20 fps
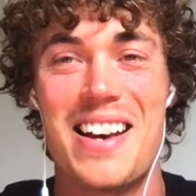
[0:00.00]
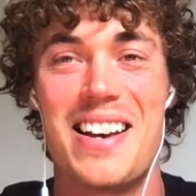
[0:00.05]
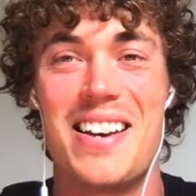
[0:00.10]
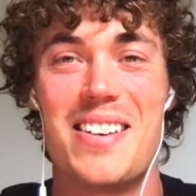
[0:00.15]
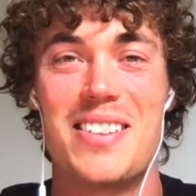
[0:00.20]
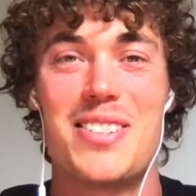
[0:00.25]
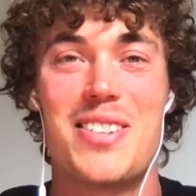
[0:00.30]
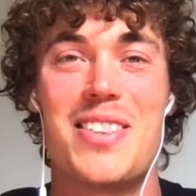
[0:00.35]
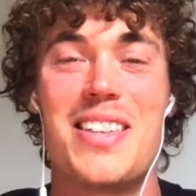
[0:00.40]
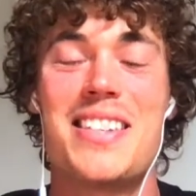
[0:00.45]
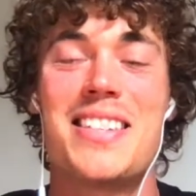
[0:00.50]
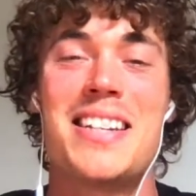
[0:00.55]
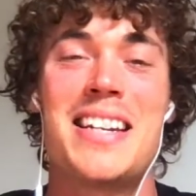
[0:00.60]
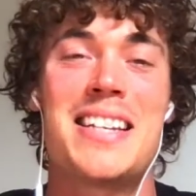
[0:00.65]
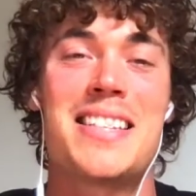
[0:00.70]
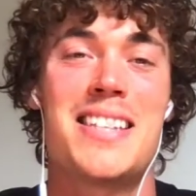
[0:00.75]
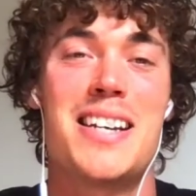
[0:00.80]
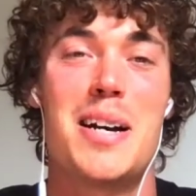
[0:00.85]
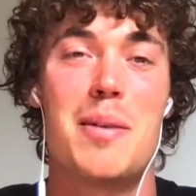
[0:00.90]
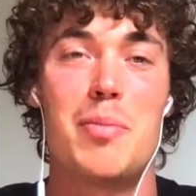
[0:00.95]
So there's an
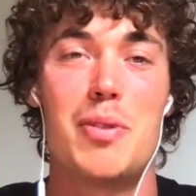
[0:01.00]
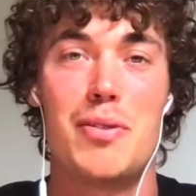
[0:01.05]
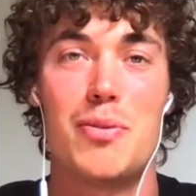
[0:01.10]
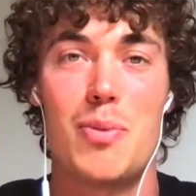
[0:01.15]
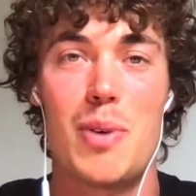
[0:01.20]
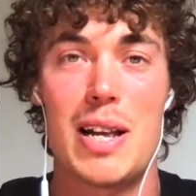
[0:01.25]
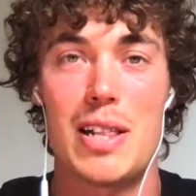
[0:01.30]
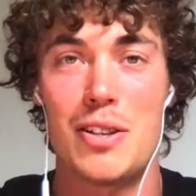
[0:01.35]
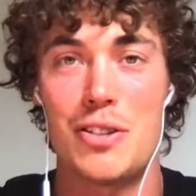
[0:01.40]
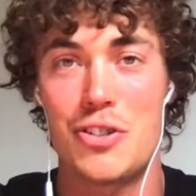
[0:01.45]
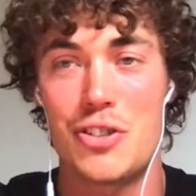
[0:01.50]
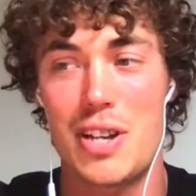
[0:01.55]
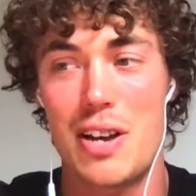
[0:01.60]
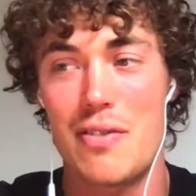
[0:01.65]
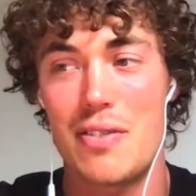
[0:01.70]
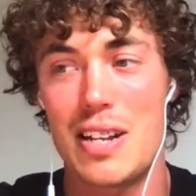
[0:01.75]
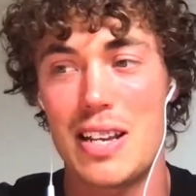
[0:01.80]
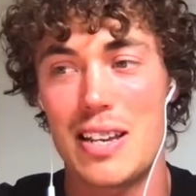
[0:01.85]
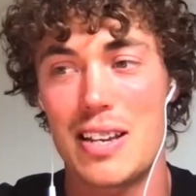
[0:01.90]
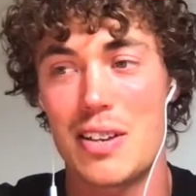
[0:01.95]
example of why
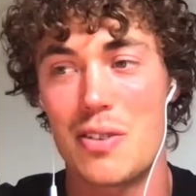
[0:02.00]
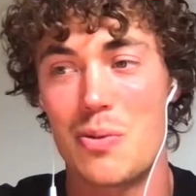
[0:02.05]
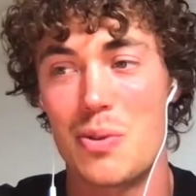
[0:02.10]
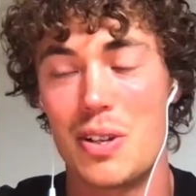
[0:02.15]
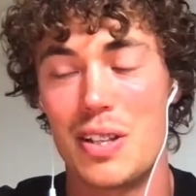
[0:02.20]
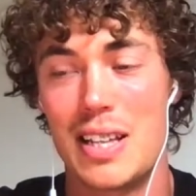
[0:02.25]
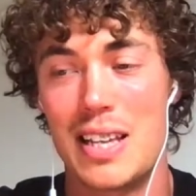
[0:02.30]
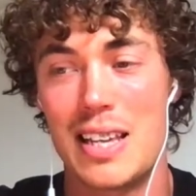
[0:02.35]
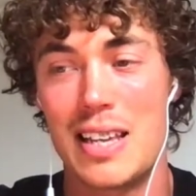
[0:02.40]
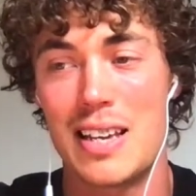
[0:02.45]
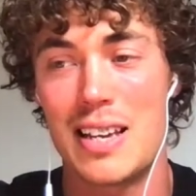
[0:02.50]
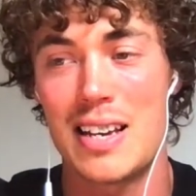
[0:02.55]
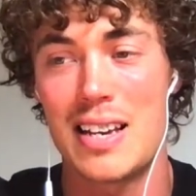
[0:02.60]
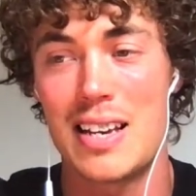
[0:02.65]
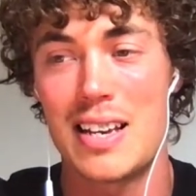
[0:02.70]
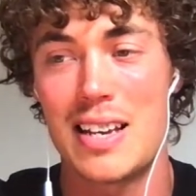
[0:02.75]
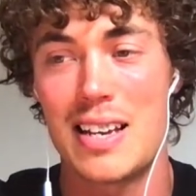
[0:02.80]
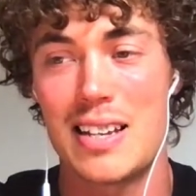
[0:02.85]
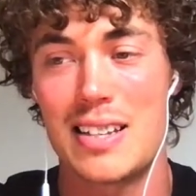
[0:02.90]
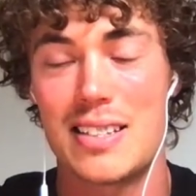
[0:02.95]
longevity can really
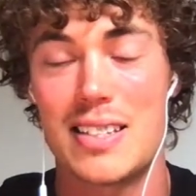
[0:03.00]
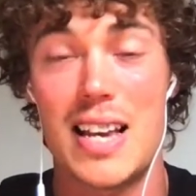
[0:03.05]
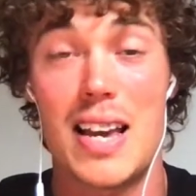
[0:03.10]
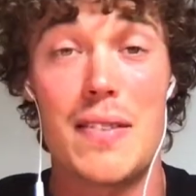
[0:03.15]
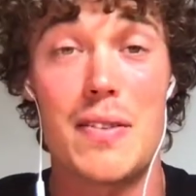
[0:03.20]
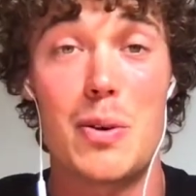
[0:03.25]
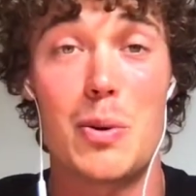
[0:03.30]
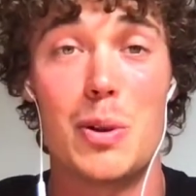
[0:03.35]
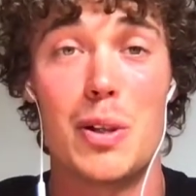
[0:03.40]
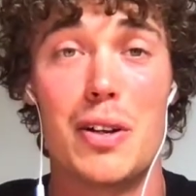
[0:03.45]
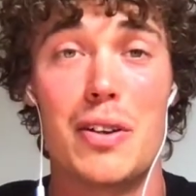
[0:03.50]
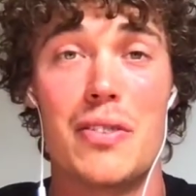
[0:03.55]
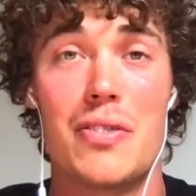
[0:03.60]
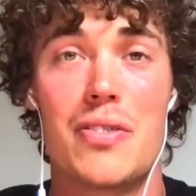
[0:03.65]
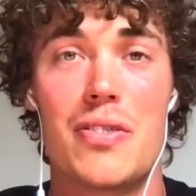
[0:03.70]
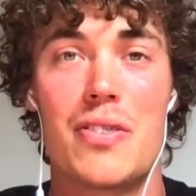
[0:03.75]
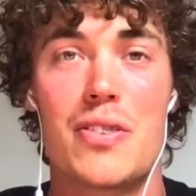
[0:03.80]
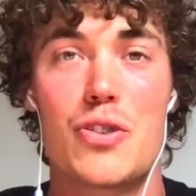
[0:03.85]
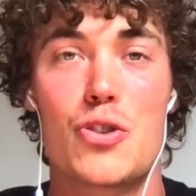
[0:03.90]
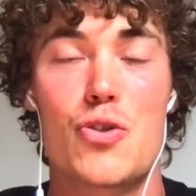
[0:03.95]
save you a lot of
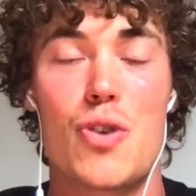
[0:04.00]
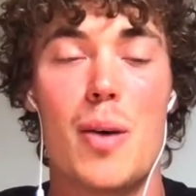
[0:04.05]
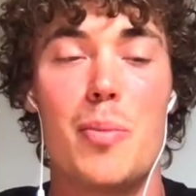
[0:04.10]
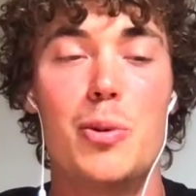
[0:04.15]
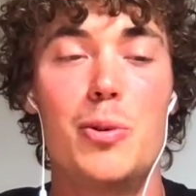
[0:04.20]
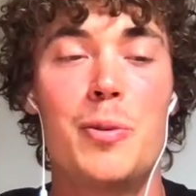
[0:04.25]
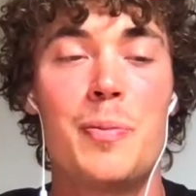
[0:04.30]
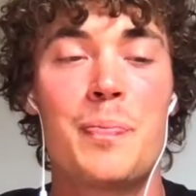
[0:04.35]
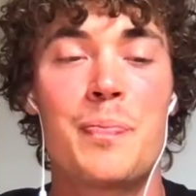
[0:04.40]
trouble.